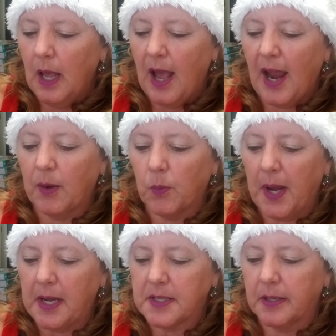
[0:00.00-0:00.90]

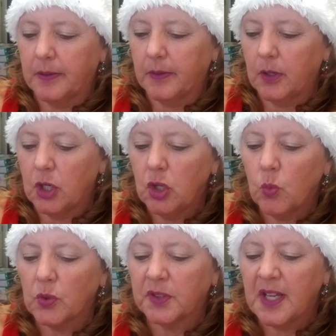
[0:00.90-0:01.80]
Irate.
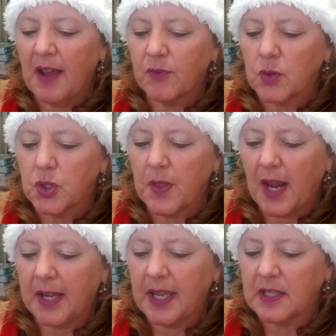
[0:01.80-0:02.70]
"You will never do
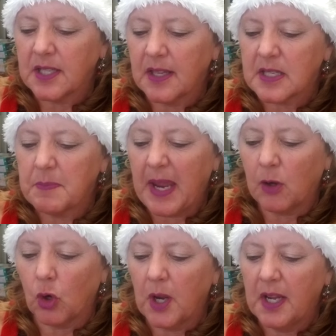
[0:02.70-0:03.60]
that again to this
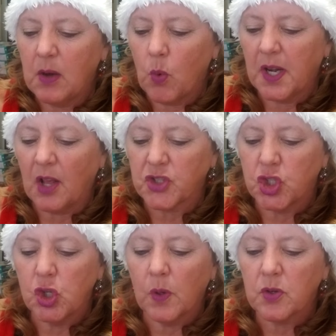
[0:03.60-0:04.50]
man or anyone else.
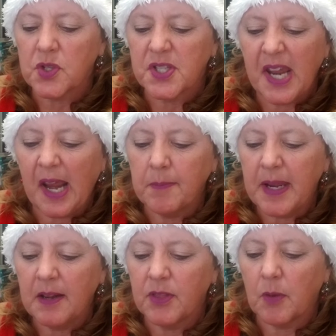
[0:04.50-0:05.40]
Do you understand me?"